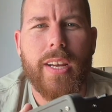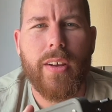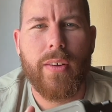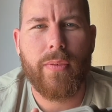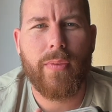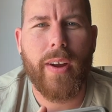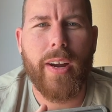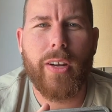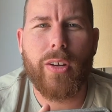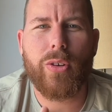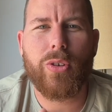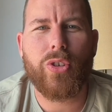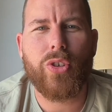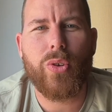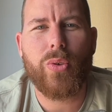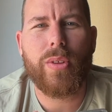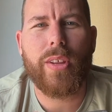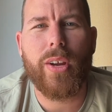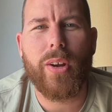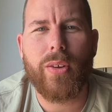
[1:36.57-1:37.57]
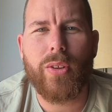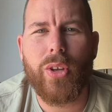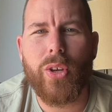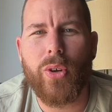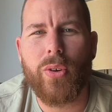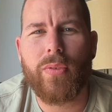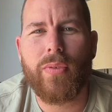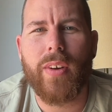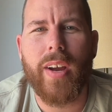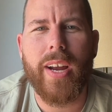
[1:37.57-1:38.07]
finder shoe there that
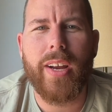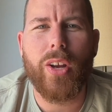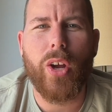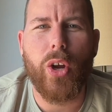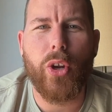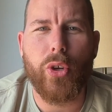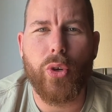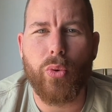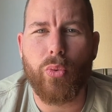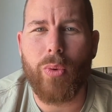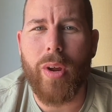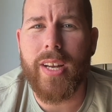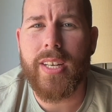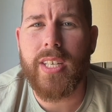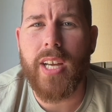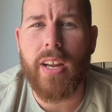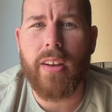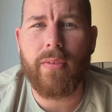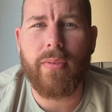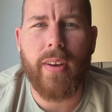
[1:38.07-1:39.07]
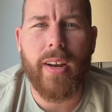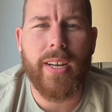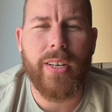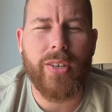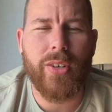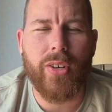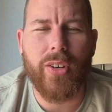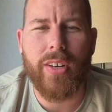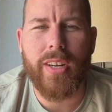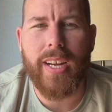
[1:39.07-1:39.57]
you'll find on your red dot
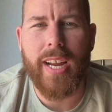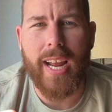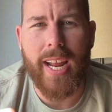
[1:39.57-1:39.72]
finder